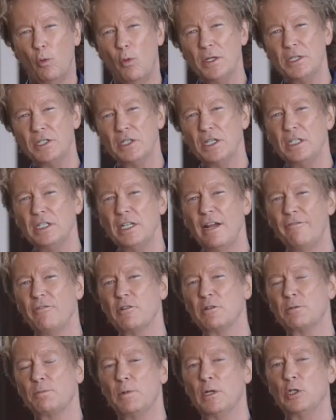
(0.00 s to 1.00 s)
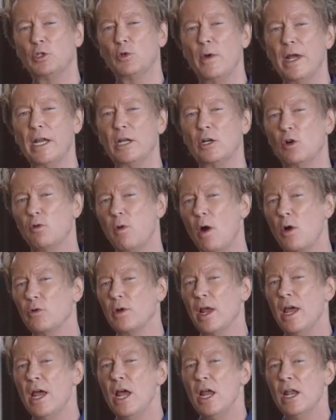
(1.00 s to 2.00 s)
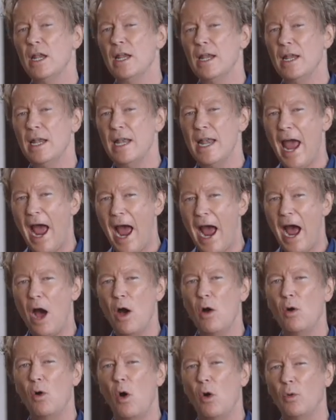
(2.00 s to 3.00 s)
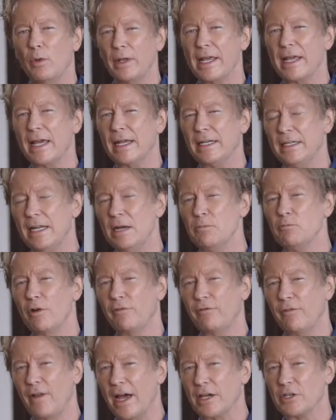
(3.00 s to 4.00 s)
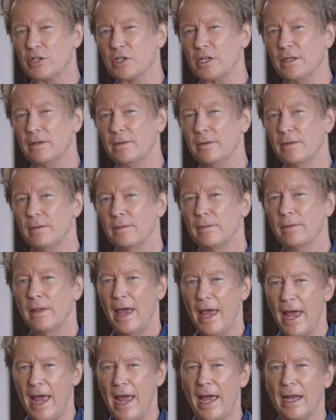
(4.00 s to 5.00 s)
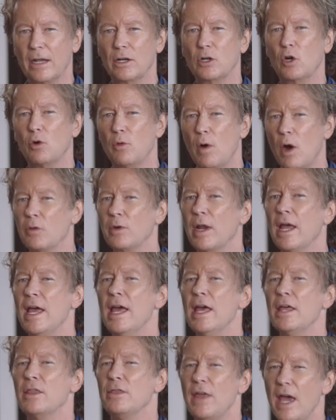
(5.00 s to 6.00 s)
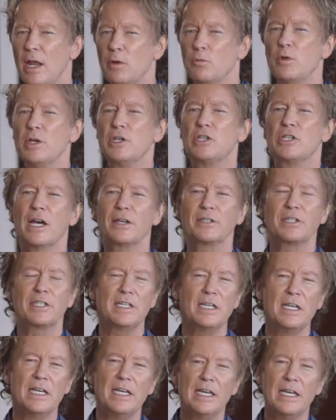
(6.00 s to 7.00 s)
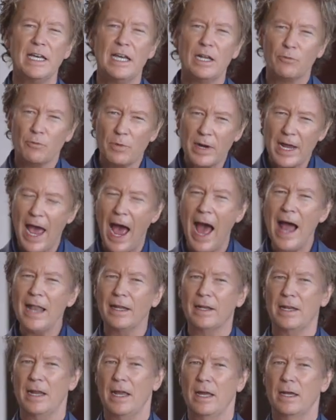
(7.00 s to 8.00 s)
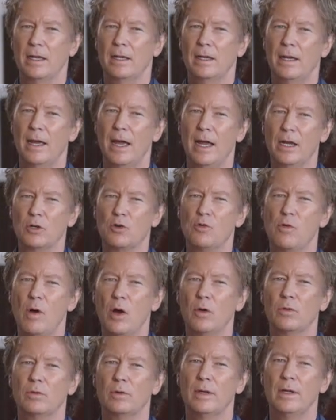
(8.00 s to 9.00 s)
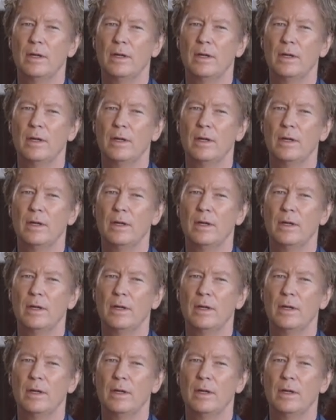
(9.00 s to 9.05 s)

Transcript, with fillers: what's the difference between, quote, now only a dim reflection and, quote, then we shall see in reality, end quote?